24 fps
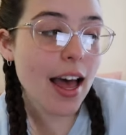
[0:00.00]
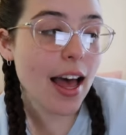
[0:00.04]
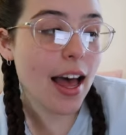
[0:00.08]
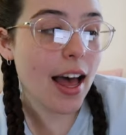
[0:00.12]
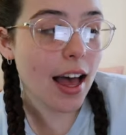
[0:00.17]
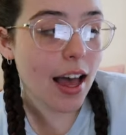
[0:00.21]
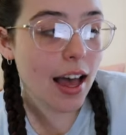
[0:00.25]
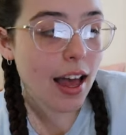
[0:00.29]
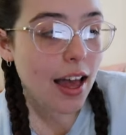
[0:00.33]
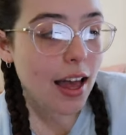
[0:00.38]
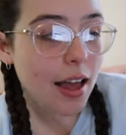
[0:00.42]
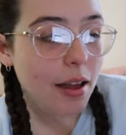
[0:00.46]

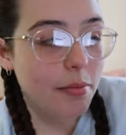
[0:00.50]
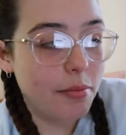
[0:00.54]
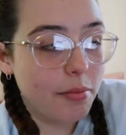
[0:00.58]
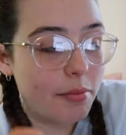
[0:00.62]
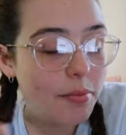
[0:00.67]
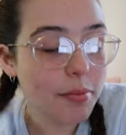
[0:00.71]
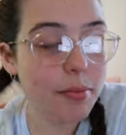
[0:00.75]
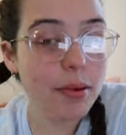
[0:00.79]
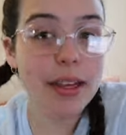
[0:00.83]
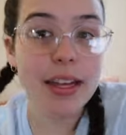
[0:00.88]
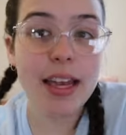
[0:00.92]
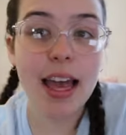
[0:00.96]

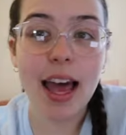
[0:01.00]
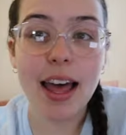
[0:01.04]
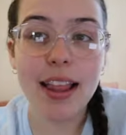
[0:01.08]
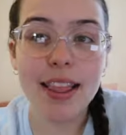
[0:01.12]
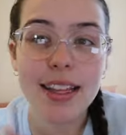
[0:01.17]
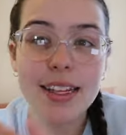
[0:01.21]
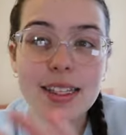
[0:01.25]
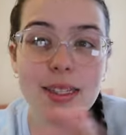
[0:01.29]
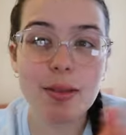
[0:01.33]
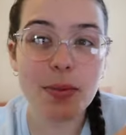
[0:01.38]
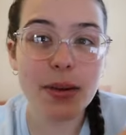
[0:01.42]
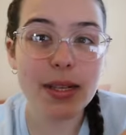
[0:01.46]
But yeah,
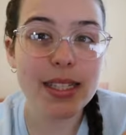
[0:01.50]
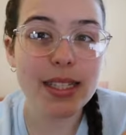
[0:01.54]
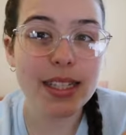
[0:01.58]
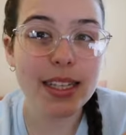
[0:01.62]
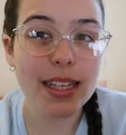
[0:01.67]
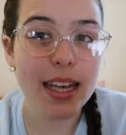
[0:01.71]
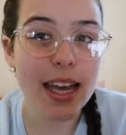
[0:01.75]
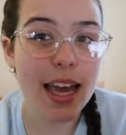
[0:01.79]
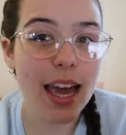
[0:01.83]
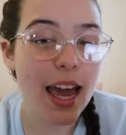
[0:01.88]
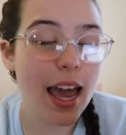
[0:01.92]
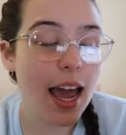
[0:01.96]
that's
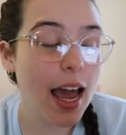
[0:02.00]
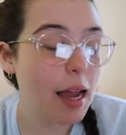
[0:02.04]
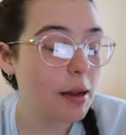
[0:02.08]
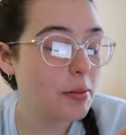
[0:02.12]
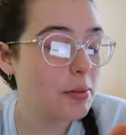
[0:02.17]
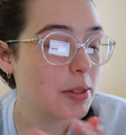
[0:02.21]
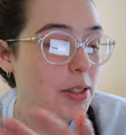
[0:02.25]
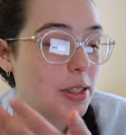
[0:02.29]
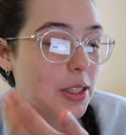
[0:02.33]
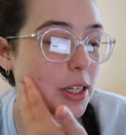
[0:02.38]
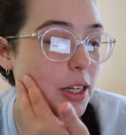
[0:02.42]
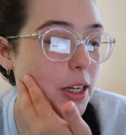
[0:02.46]
basically it. I'm
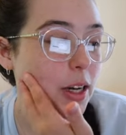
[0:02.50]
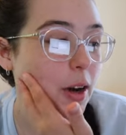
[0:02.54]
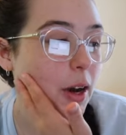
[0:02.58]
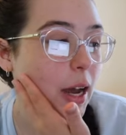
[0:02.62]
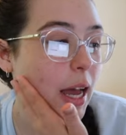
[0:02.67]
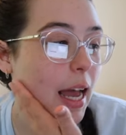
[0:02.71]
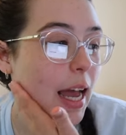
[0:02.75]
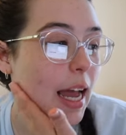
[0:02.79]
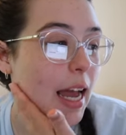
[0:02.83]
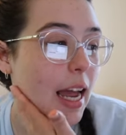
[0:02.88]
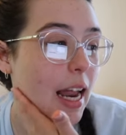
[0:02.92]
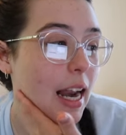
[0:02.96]
just gonna go
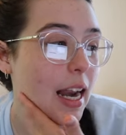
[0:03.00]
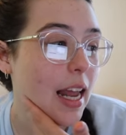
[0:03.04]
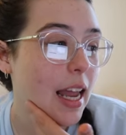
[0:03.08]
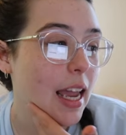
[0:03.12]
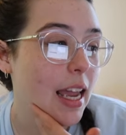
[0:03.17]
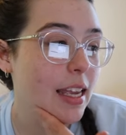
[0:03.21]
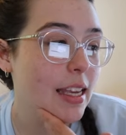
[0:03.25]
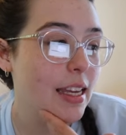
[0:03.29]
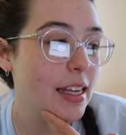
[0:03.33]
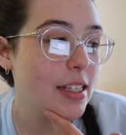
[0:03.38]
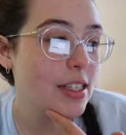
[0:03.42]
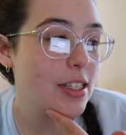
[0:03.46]
ahead
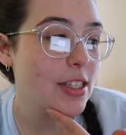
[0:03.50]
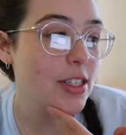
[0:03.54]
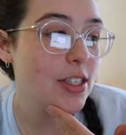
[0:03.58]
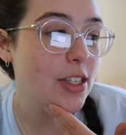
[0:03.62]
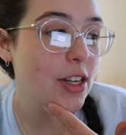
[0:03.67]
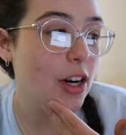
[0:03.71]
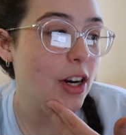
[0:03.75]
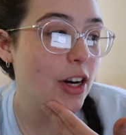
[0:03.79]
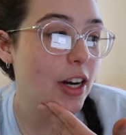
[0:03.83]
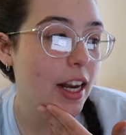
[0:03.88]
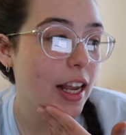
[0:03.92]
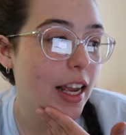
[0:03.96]
and get
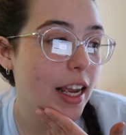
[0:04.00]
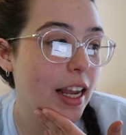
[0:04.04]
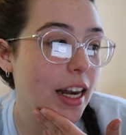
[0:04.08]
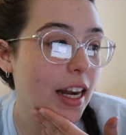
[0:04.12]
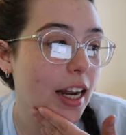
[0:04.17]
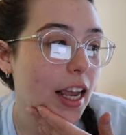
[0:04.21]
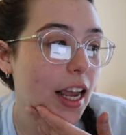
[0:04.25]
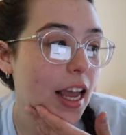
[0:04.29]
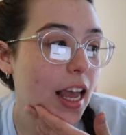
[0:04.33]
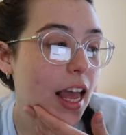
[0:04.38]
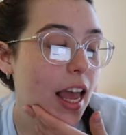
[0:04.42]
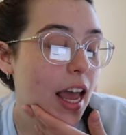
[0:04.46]
started